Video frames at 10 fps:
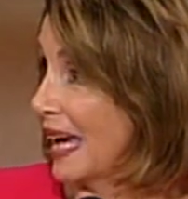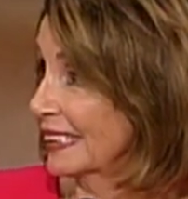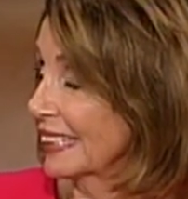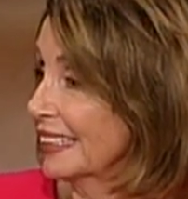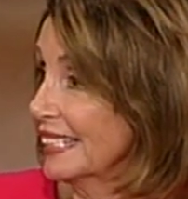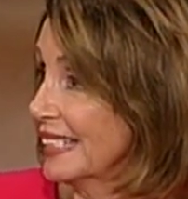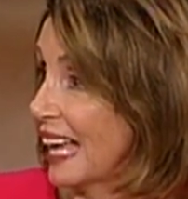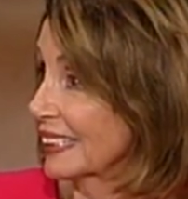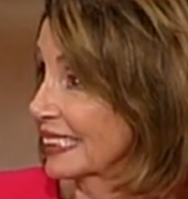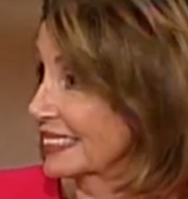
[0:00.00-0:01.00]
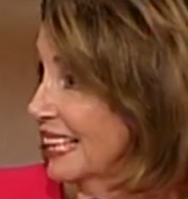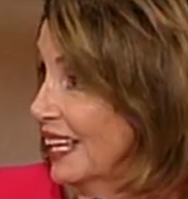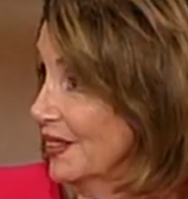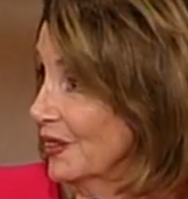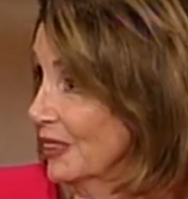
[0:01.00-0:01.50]
Madeline and
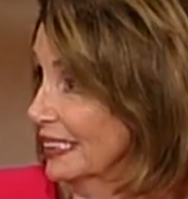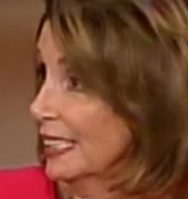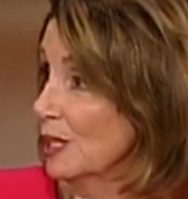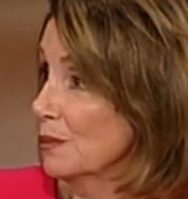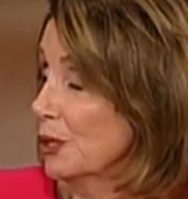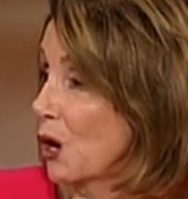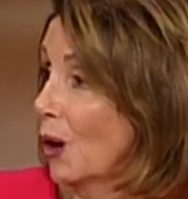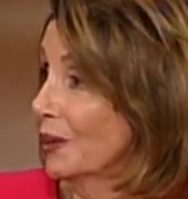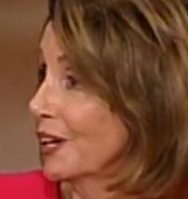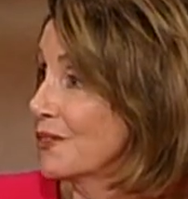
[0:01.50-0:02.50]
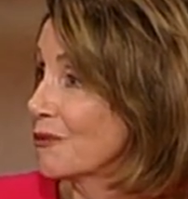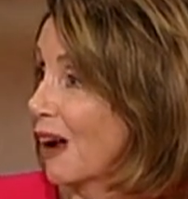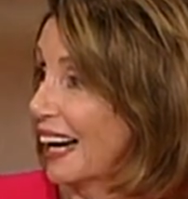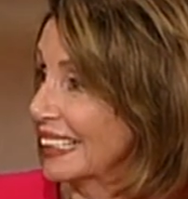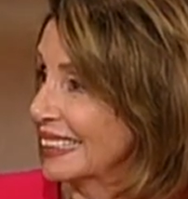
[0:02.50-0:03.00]
Alexander, Liam, Sean, and
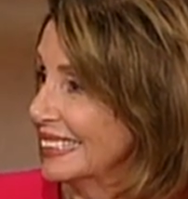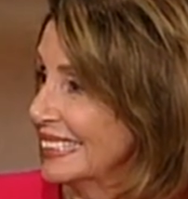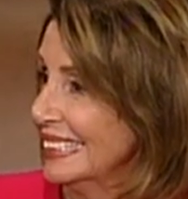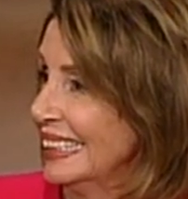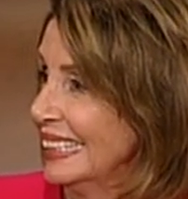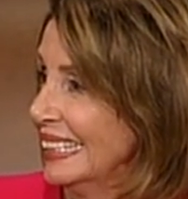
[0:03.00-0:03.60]
Ryan,